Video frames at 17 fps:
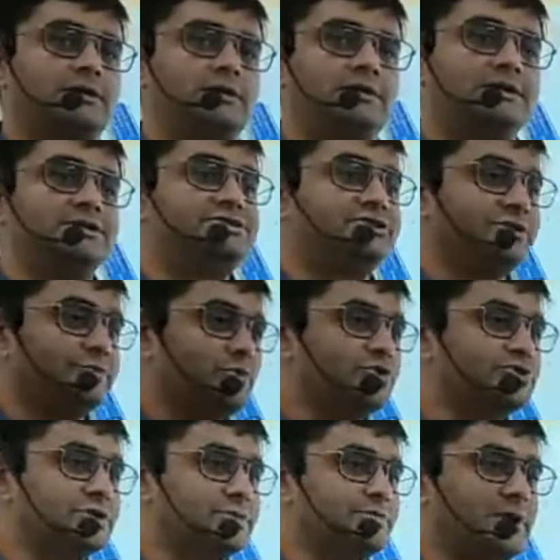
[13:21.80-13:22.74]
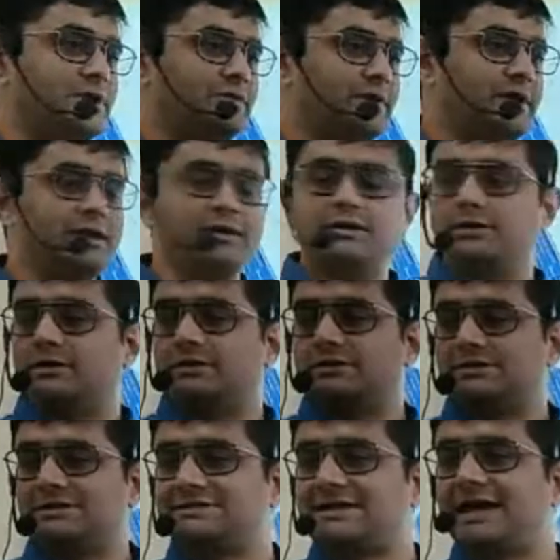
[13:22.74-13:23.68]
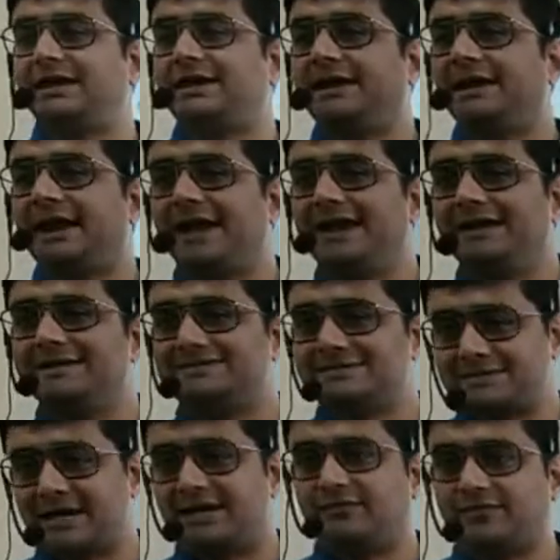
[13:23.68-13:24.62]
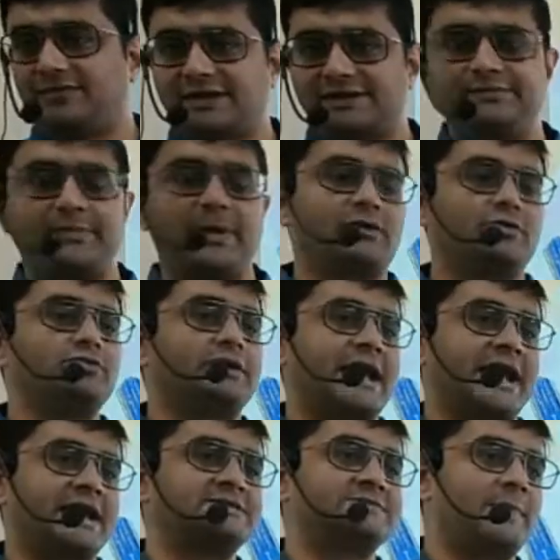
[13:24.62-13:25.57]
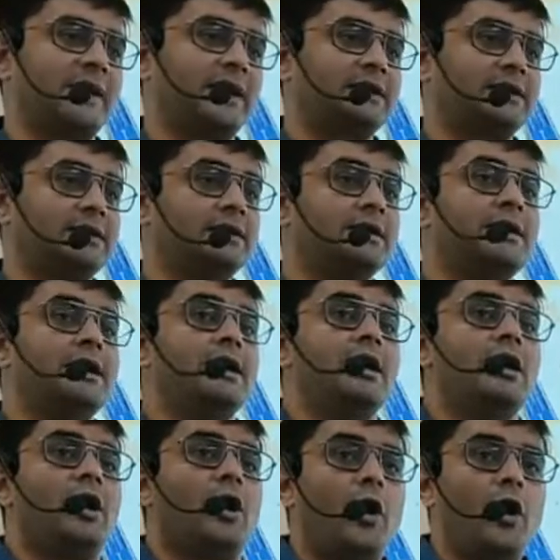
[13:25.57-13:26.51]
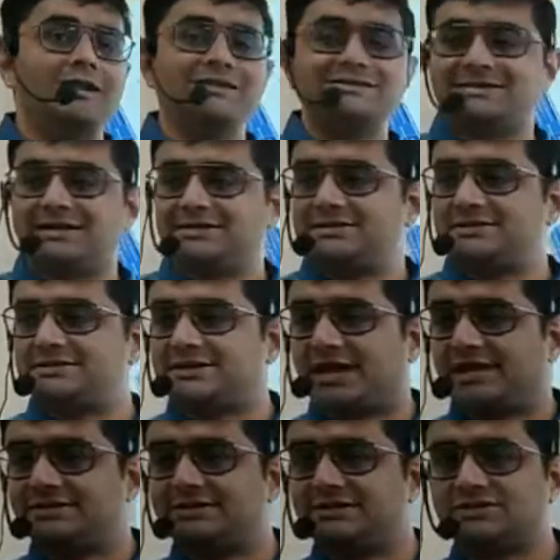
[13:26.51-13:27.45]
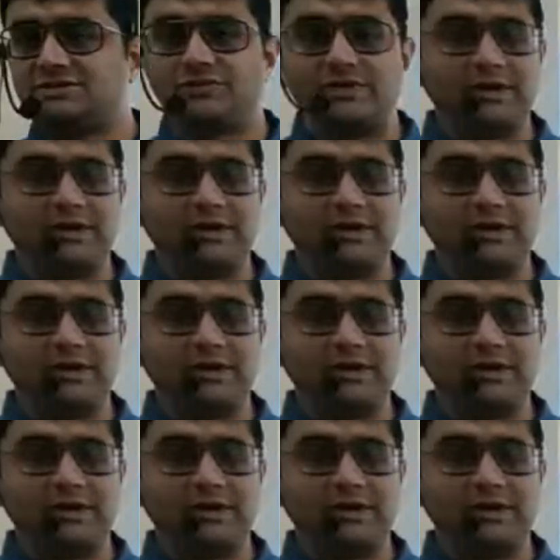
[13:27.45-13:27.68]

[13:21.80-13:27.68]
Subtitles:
distribution between the center and state with respect to tax matter. All such changes will